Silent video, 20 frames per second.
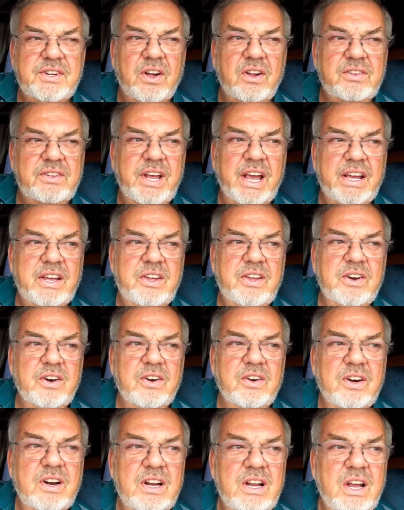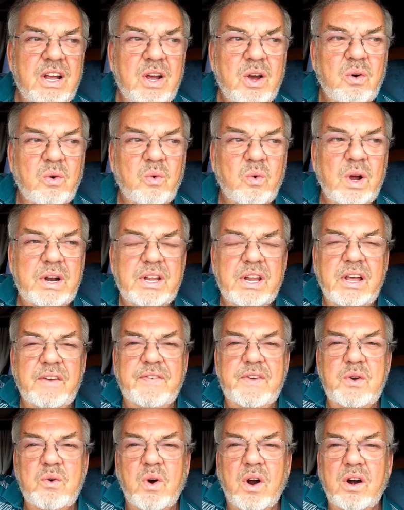I'll take your, what
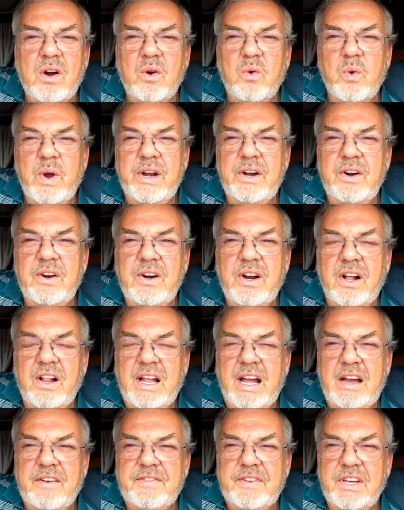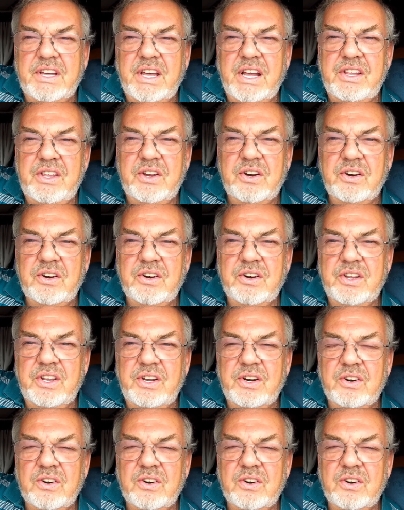if you are a winner, I'll have to get your